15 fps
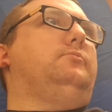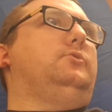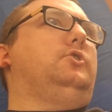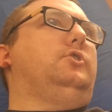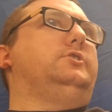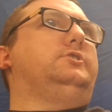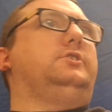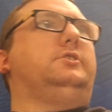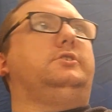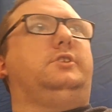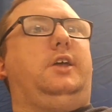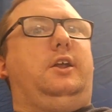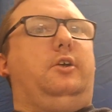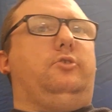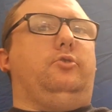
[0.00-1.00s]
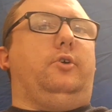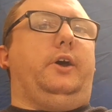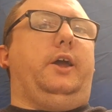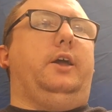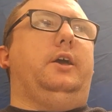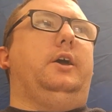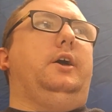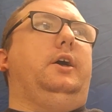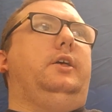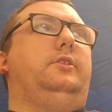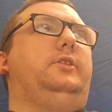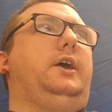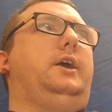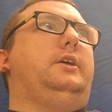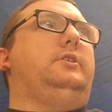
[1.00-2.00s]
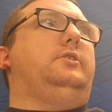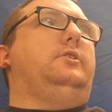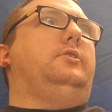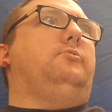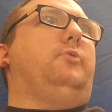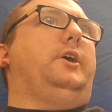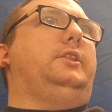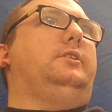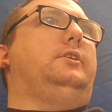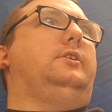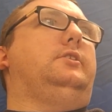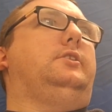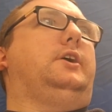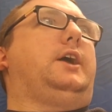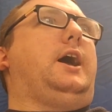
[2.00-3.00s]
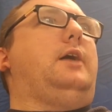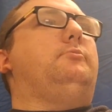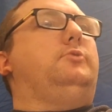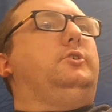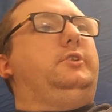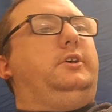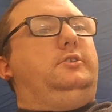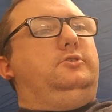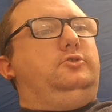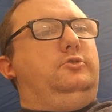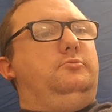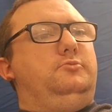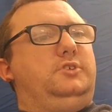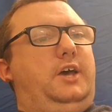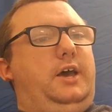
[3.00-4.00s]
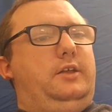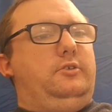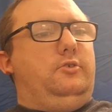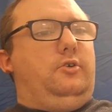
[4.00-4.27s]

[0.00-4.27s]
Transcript: Godzilla's territory. Then when the camera then zooms in